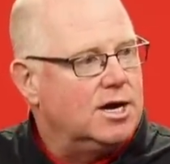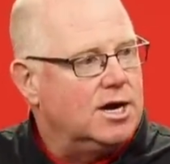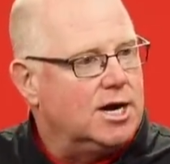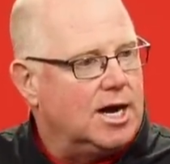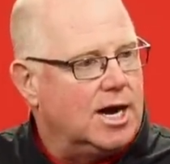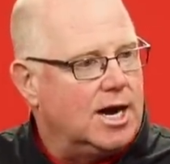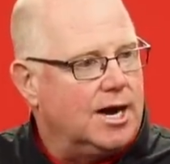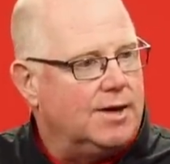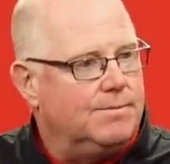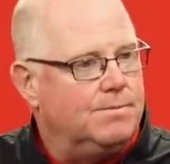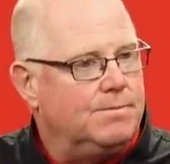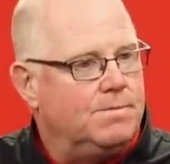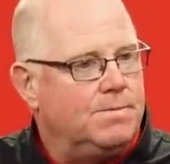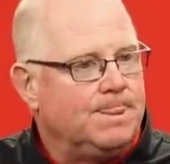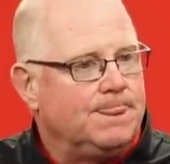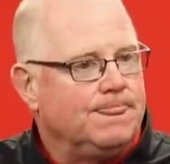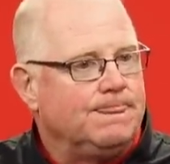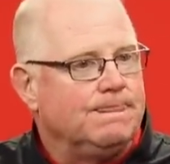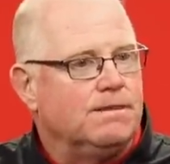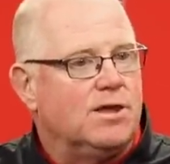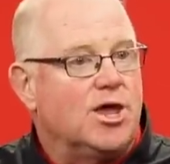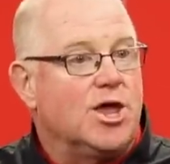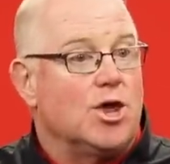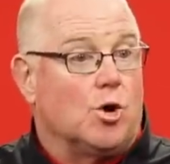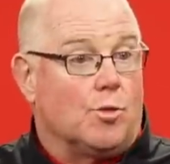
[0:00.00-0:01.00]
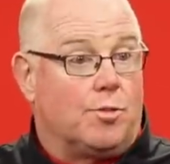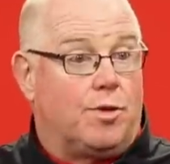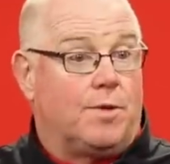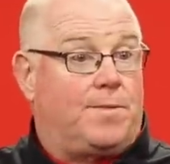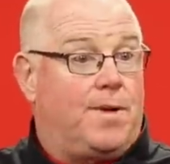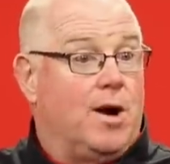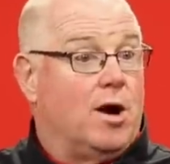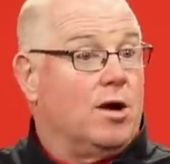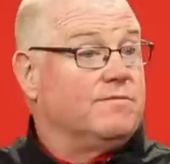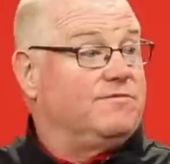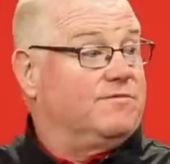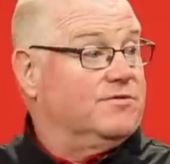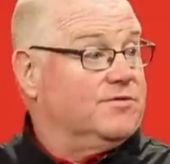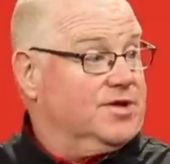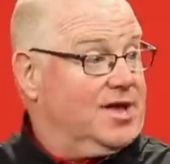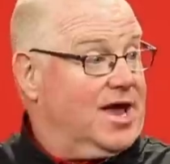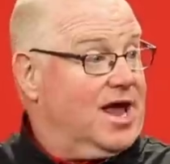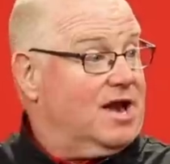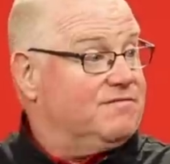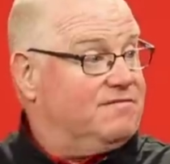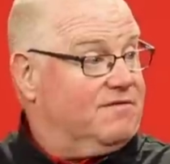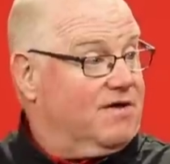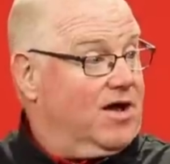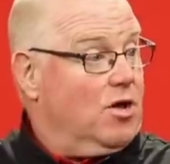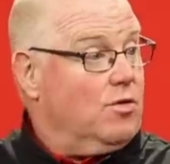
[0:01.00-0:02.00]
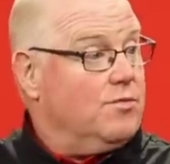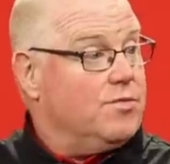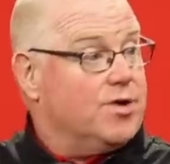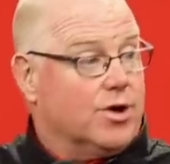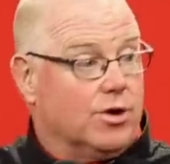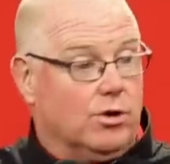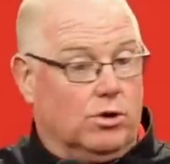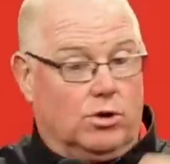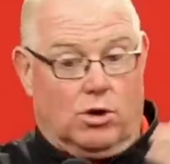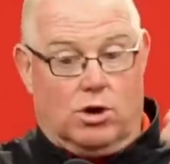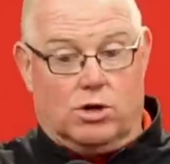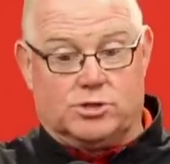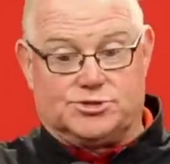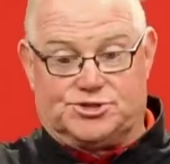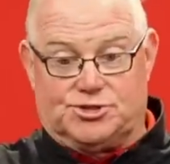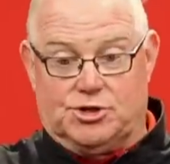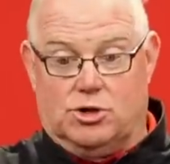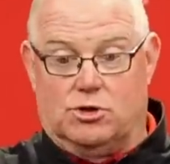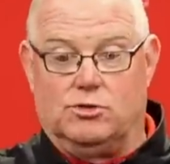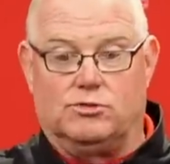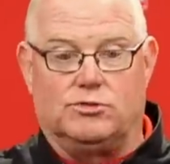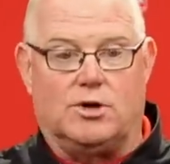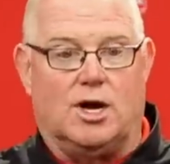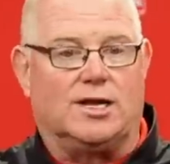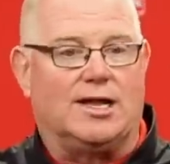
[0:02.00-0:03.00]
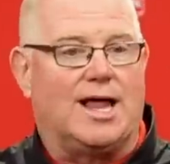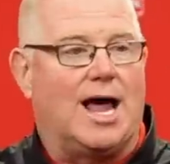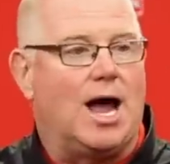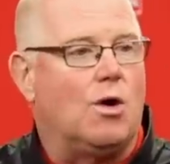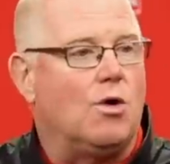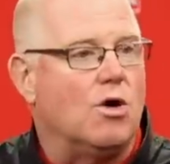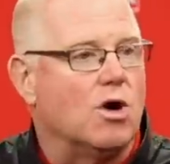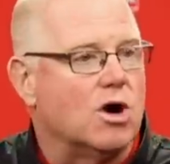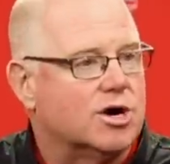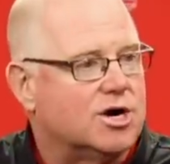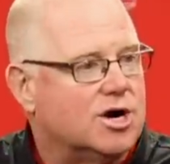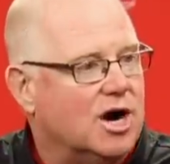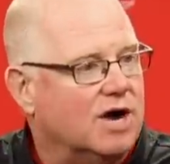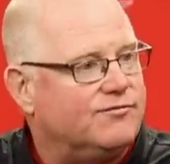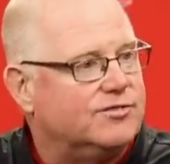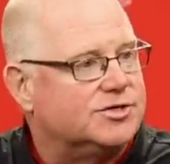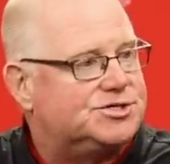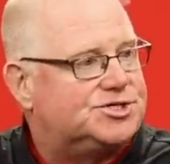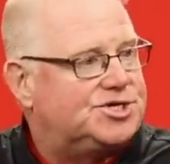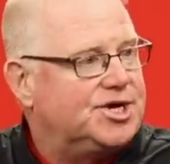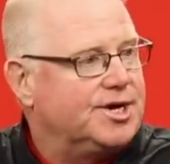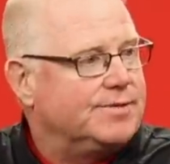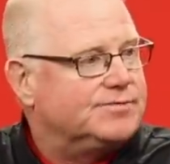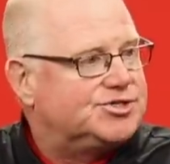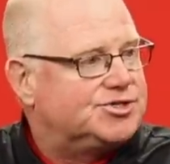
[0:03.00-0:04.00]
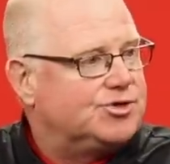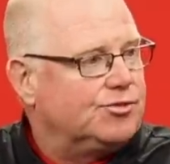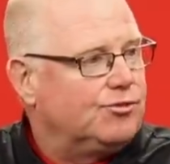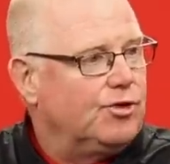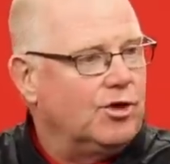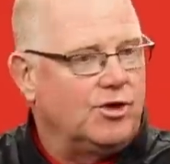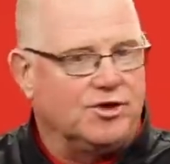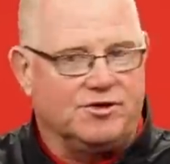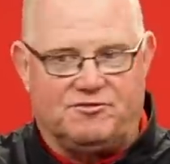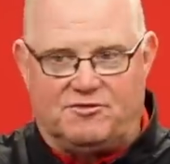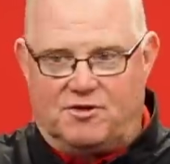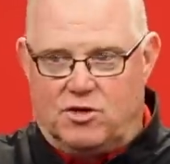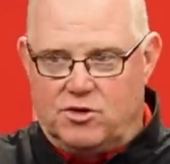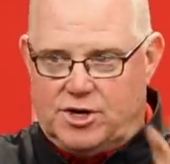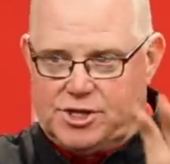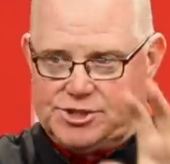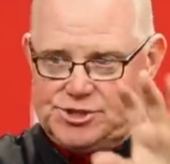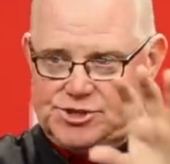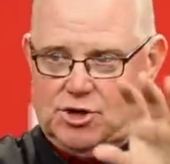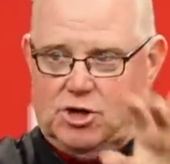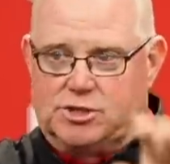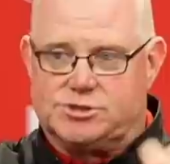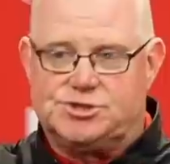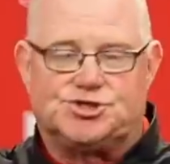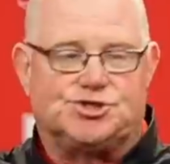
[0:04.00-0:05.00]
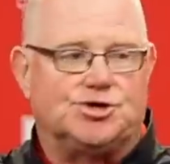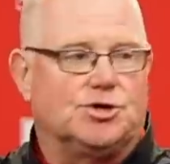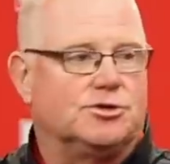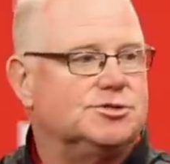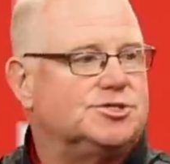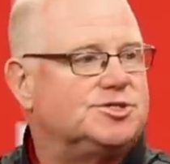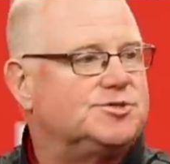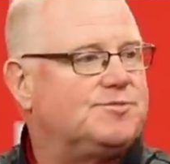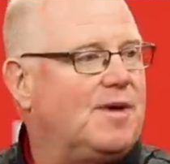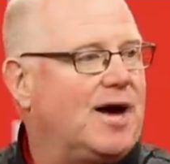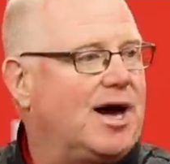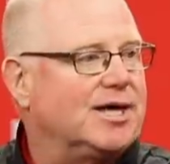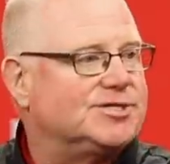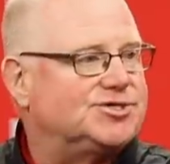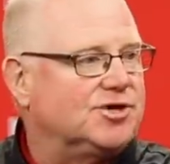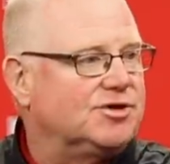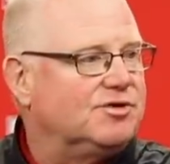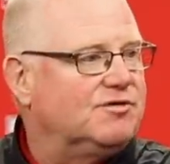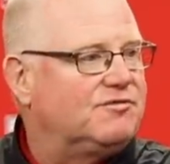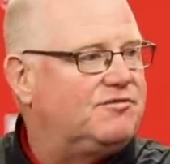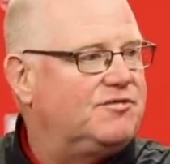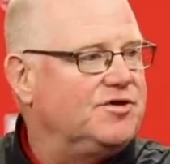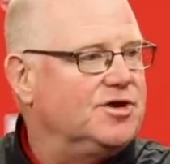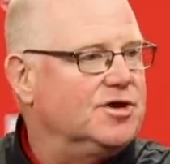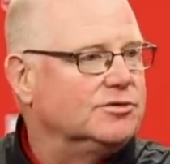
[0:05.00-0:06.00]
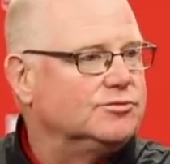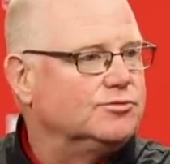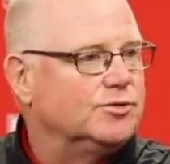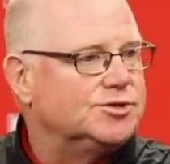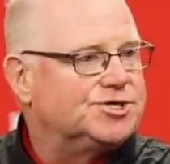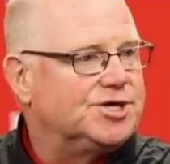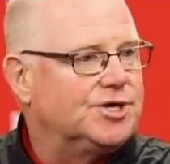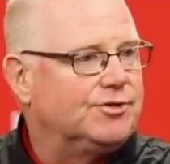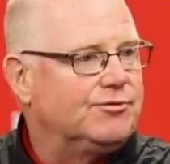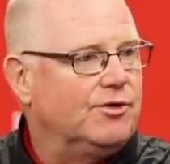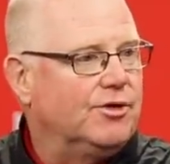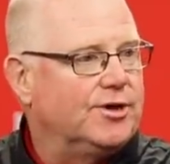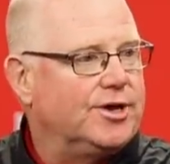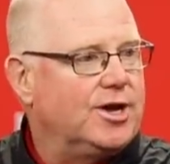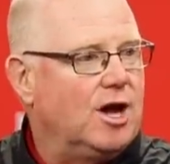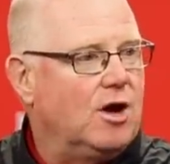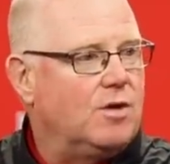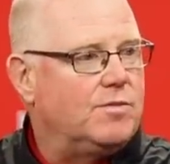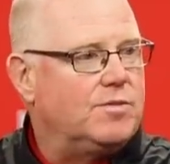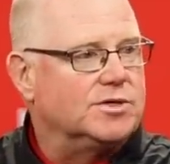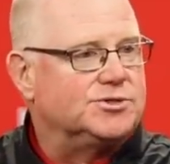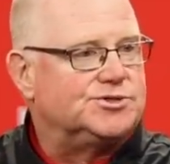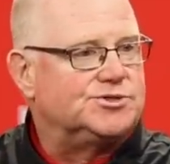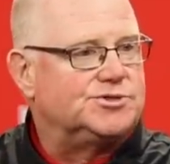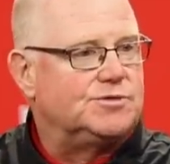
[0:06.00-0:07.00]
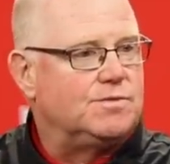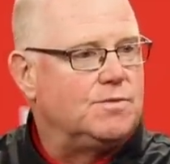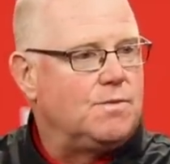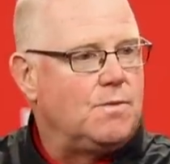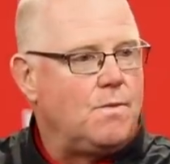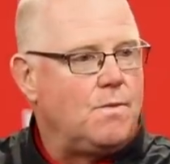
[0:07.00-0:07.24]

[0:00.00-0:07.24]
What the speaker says: It'll prepare him for the NFL, but it'll also allow our coverage teams to really focus on certain spots on the field, which can really help us.